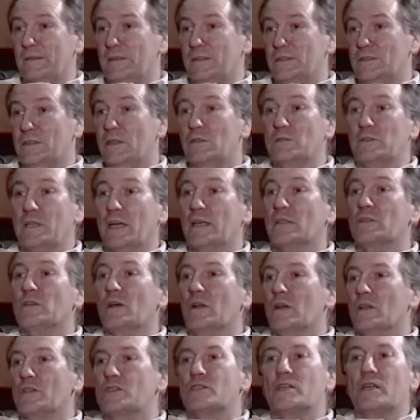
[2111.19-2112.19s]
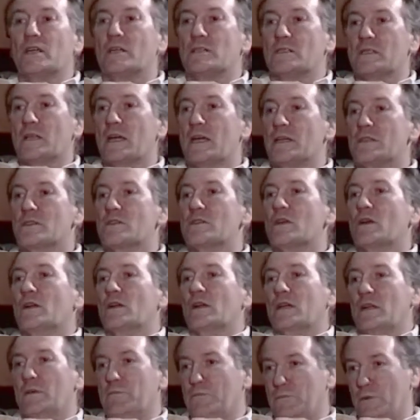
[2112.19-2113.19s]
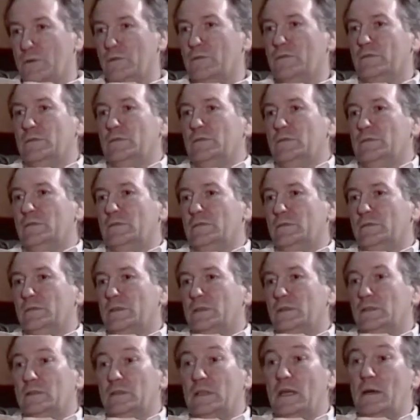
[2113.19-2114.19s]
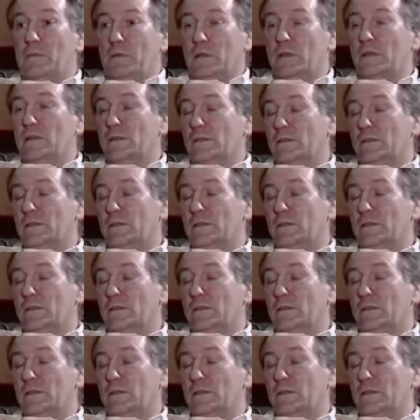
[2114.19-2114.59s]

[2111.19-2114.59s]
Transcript: So technology has certainly improved dubbing.